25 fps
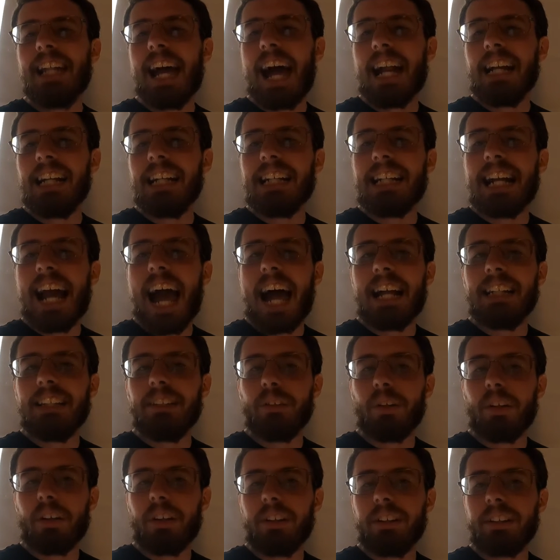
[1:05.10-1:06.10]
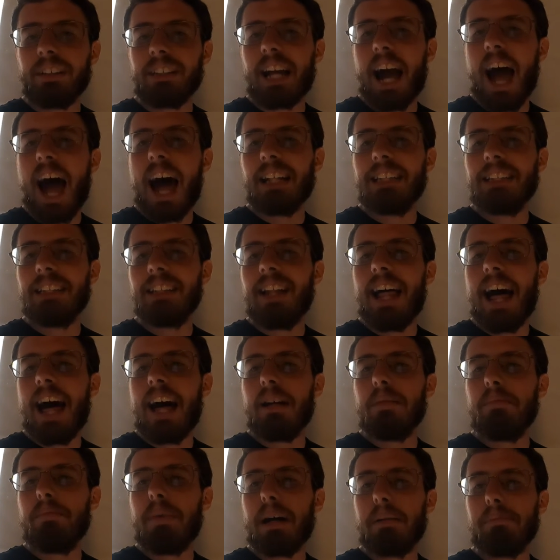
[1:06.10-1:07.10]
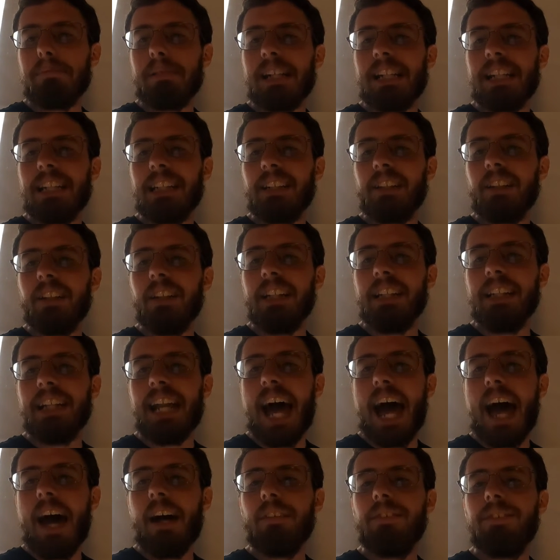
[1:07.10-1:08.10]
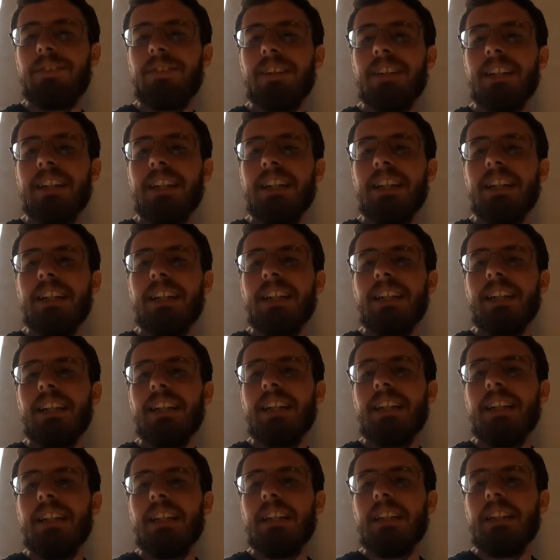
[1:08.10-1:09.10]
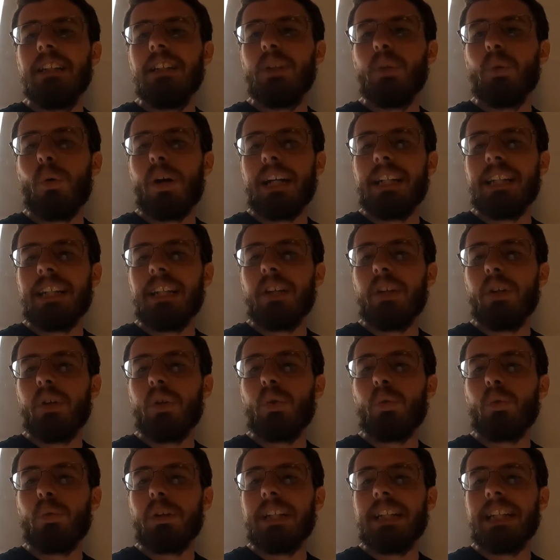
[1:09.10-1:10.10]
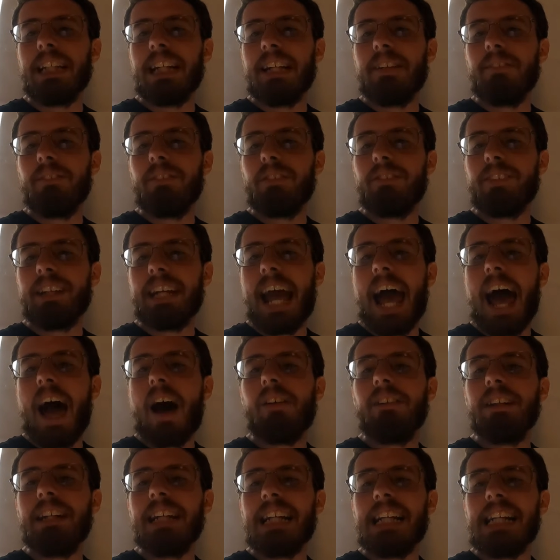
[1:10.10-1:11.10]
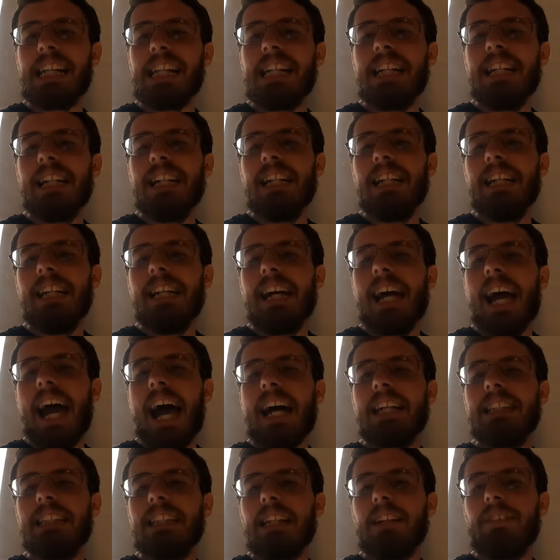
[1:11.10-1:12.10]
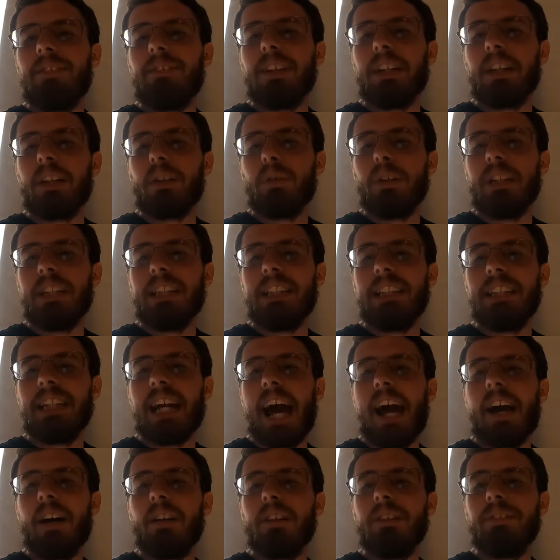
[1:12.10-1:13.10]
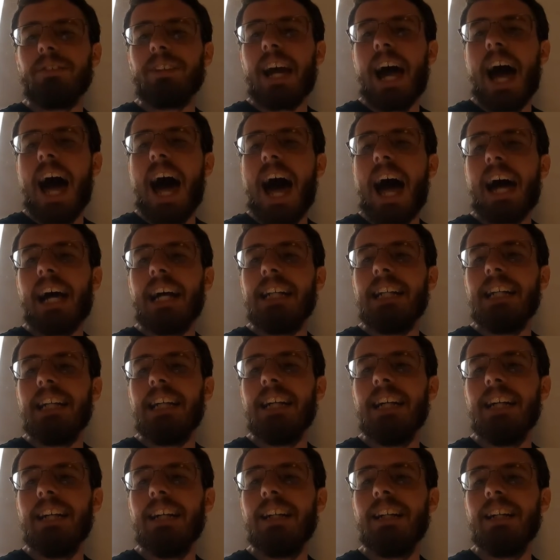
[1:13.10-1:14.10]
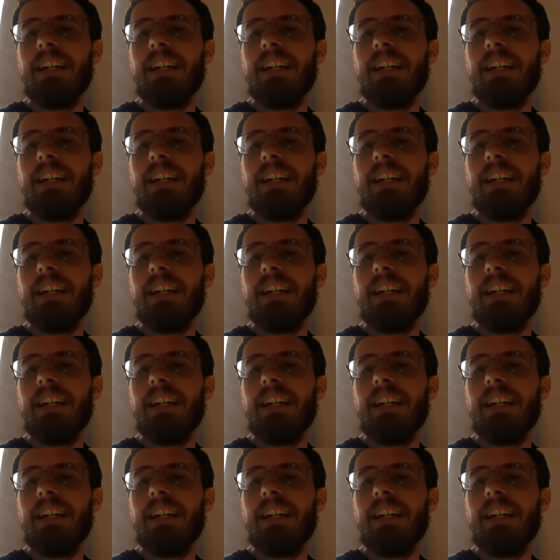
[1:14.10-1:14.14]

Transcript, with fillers: that he had to earn God's love by being good enough, to a new redeemed reality as a fearless child of God